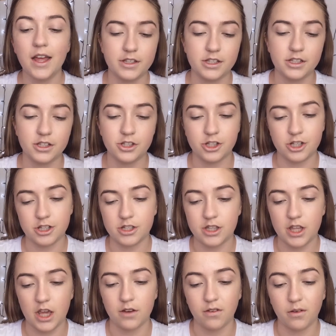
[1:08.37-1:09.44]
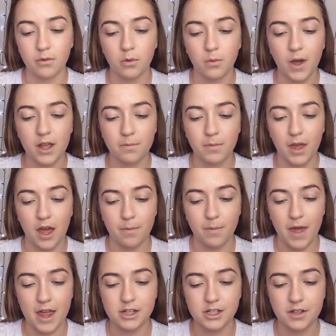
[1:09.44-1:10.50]
This is just the Rimmel Wake Me Up
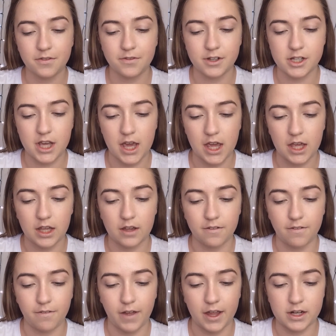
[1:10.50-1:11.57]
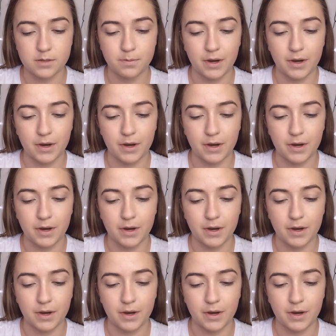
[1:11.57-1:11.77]
Anti-Fatigue Effect